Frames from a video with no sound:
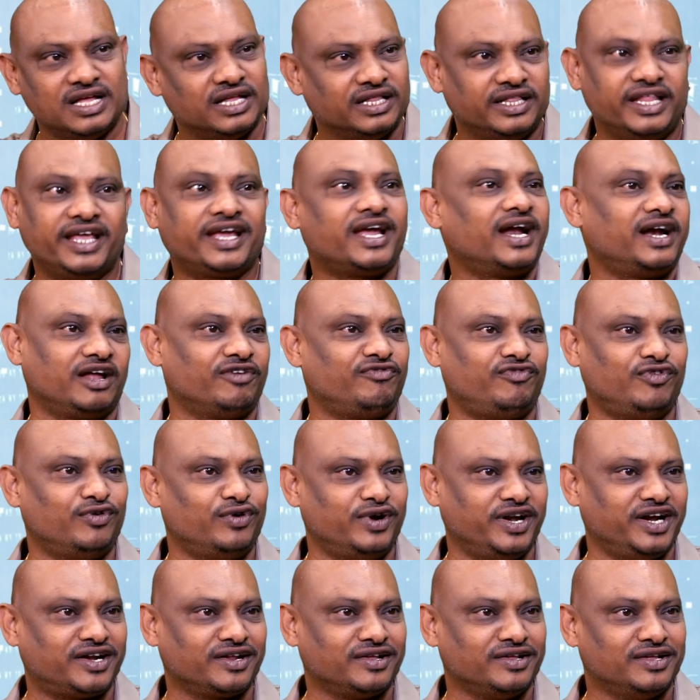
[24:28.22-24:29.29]
They can't
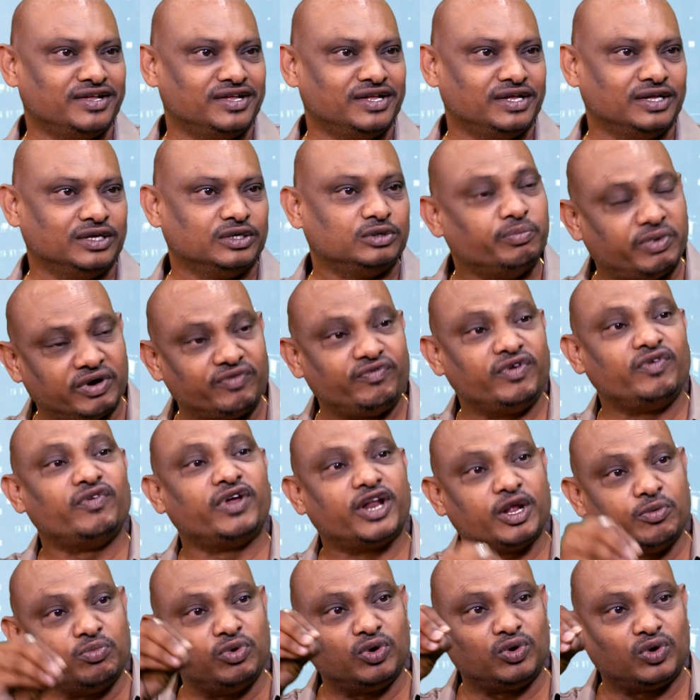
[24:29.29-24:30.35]
afford it. But we were
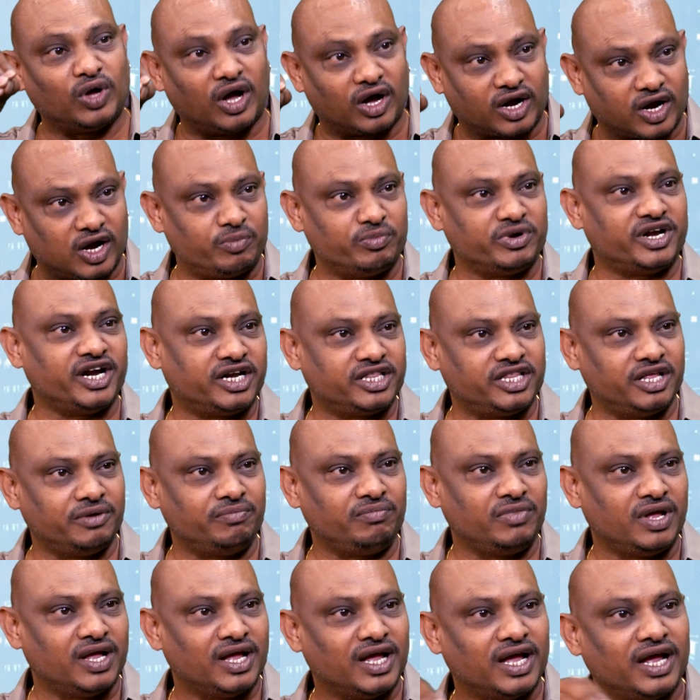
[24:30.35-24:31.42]
able to accommodate
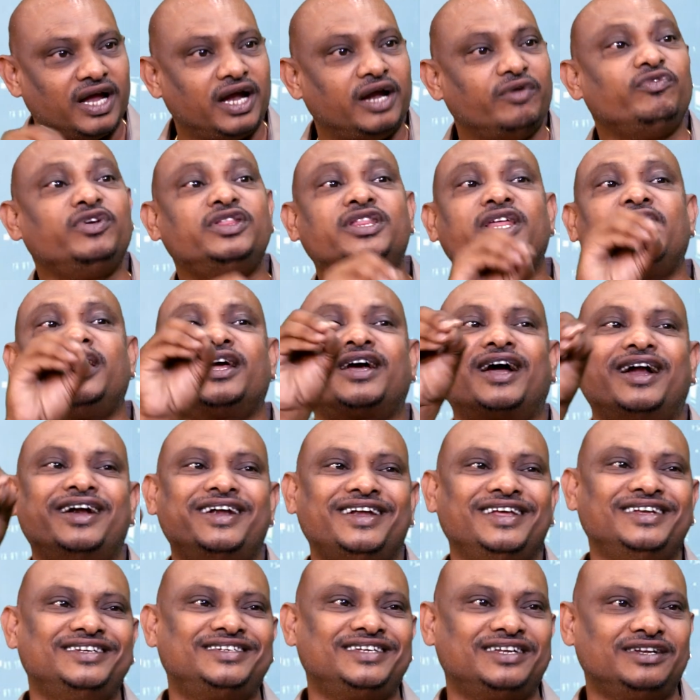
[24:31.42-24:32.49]
them with a
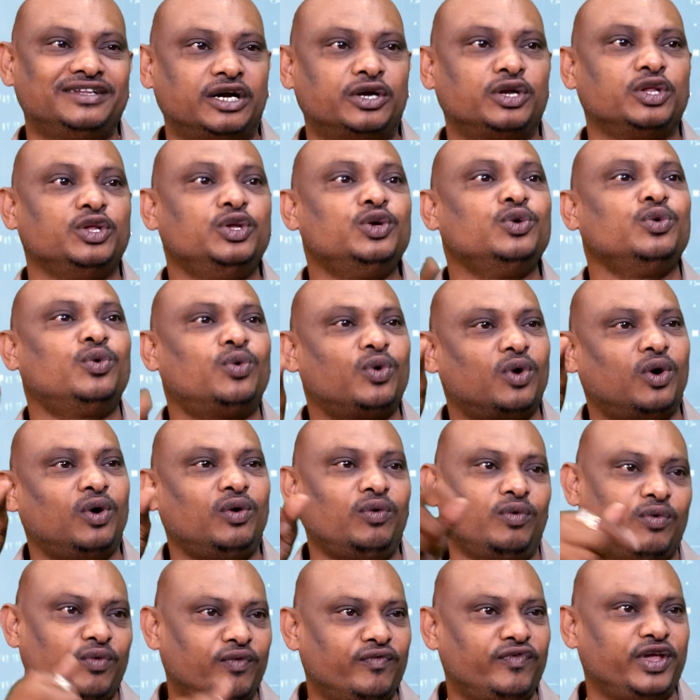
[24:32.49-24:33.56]
condition that you
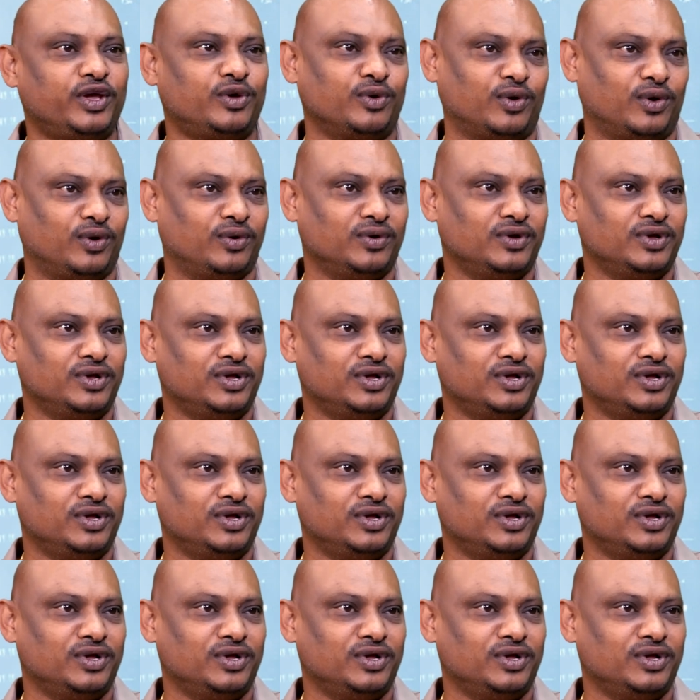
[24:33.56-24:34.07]
grow, we grow.